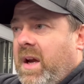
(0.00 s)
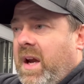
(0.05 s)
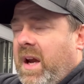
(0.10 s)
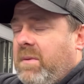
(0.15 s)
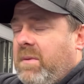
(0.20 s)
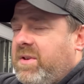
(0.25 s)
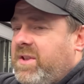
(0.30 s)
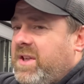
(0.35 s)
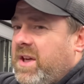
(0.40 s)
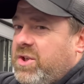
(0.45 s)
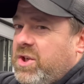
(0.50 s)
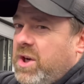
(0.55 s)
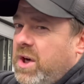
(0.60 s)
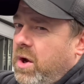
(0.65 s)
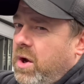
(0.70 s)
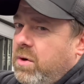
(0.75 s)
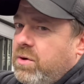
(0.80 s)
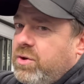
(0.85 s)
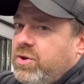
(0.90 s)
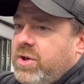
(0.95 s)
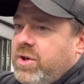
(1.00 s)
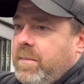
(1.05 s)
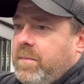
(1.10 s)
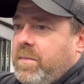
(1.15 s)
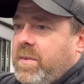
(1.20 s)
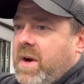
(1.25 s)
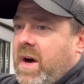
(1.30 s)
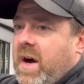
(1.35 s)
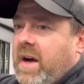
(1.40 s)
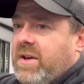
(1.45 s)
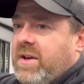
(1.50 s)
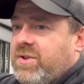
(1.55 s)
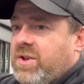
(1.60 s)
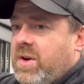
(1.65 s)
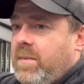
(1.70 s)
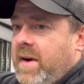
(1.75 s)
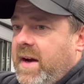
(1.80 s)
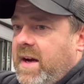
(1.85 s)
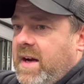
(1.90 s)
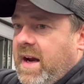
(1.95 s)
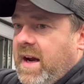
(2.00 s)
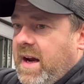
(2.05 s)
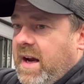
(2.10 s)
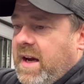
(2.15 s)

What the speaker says: It was such a long trip, guys. You know what I mean?